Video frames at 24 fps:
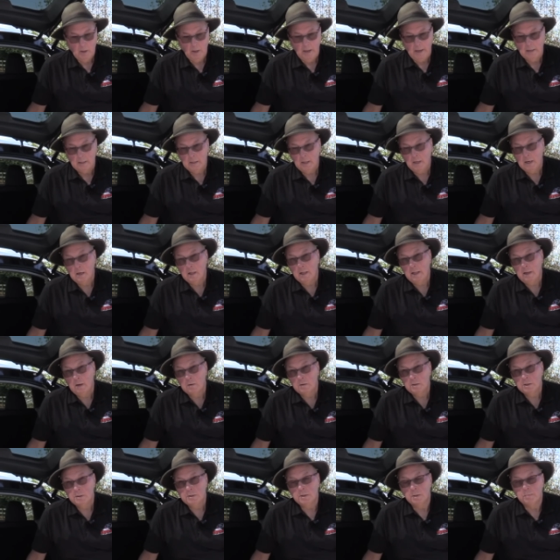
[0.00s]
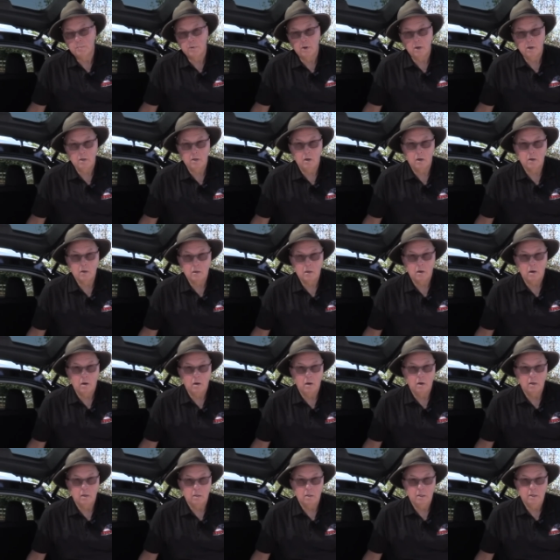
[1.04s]
And that allowed us to park our
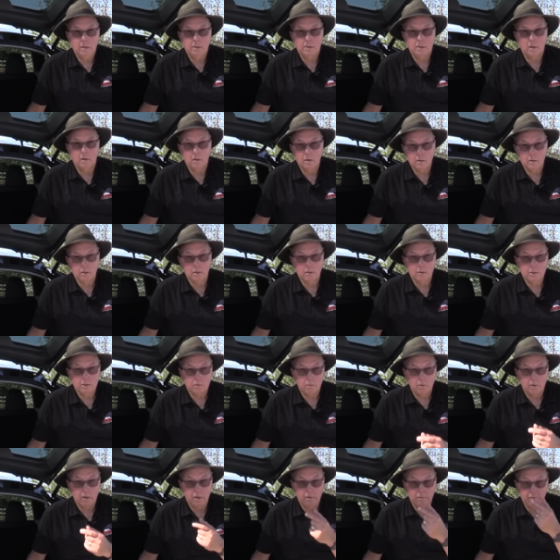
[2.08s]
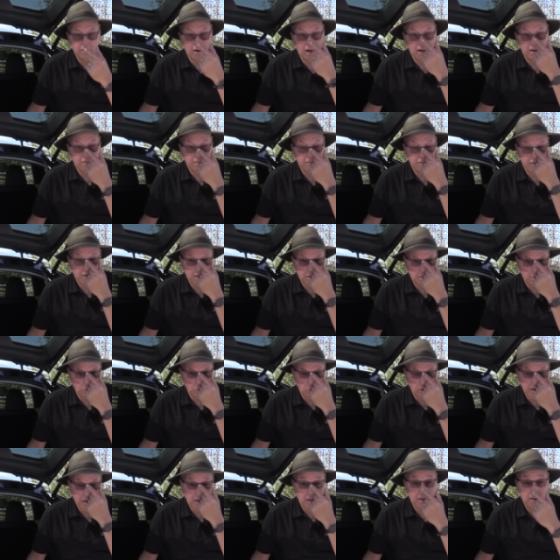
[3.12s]
car at least 125 feet
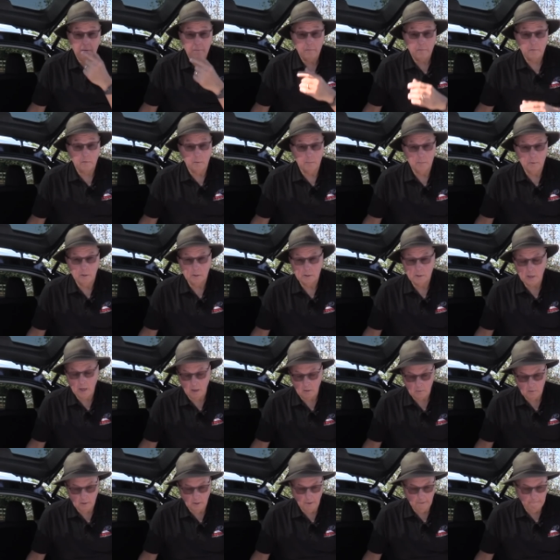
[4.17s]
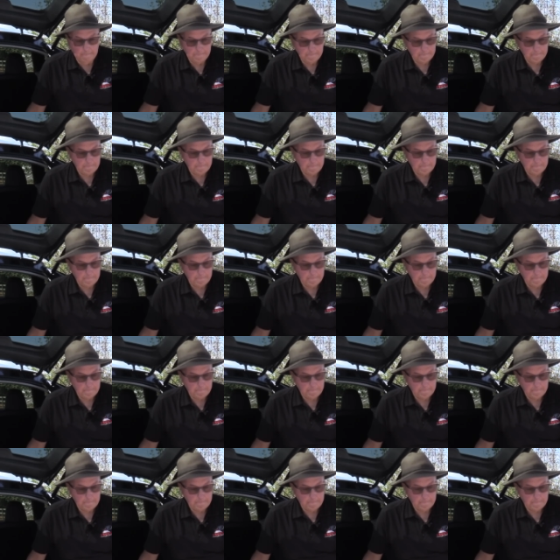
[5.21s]
away from this outlet.